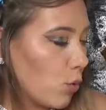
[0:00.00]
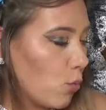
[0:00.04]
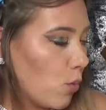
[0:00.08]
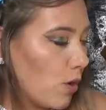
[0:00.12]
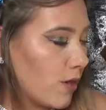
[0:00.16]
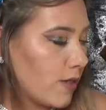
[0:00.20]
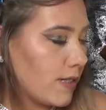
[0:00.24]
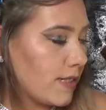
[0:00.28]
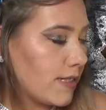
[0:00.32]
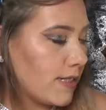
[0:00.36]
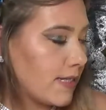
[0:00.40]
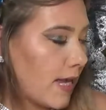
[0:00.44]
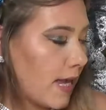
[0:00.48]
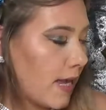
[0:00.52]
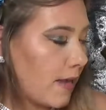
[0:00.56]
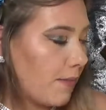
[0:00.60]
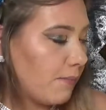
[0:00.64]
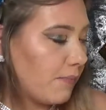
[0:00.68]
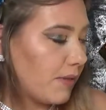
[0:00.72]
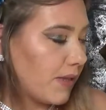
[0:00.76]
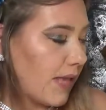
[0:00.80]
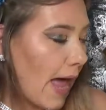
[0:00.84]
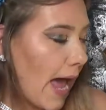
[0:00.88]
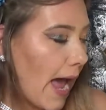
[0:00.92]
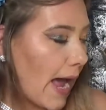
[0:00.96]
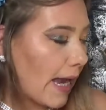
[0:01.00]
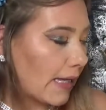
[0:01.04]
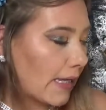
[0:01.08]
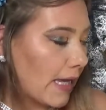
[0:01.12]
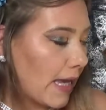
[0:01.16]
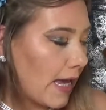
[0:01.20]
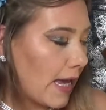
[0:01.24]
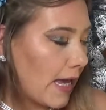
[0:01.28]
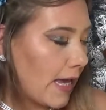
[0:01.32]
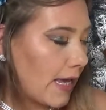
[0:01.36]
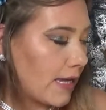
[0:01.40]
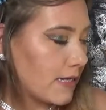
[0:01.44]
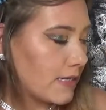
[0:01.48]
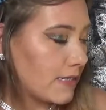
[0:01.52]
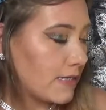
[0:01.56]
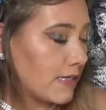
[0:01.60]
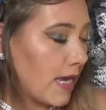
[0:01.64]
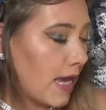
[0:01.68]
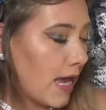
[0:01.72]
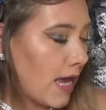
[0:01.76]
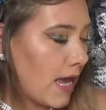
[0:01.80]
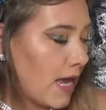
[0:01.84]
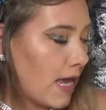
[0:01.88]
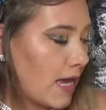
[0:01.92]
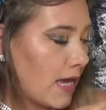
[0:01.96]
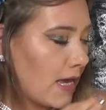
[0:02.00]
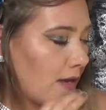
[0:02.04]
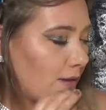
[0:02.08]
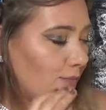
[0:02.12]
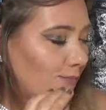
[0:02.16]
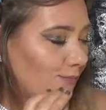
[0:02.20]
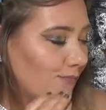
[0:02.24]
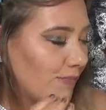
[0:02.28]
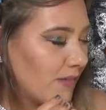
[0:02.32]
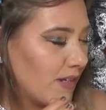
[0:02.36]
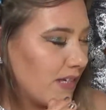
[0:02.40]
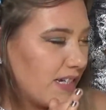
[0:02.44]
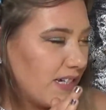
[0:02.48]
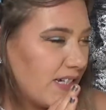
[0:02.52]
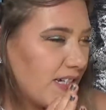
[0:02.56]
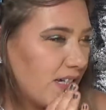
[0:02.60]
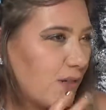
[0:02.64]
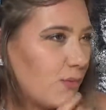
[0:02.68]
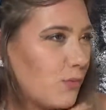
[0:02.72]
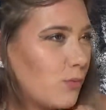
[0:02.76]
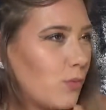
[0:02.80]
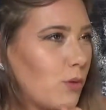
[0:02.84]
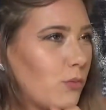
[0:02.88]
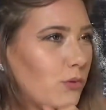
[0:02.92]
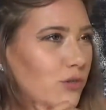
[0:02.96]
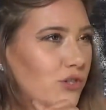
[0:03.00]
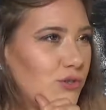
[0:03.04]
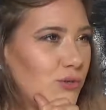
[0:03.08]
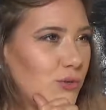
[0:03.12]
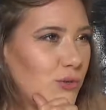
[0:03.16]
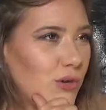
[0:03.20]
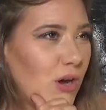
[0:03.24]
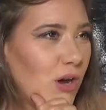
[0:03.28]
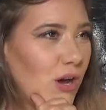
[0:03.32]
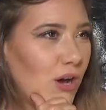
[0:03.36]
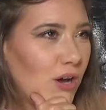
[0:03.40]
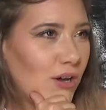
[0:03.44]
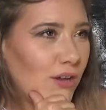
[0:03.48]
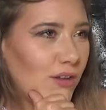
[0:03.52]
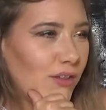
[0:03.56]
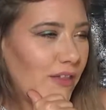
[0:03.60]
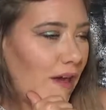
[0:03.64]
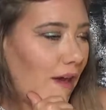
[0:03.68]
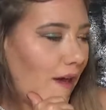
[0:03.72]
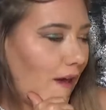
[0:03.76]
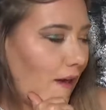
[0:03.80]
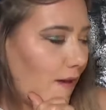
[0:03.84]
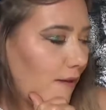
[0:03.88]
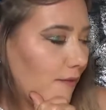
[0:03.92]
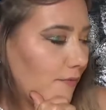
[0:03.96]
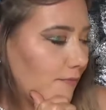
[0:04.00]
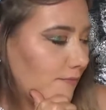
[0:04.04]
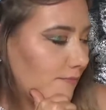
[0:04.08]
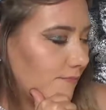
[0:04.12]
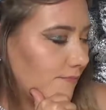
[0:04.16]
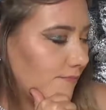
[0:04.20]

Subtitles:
One is a black and a, what would you call that?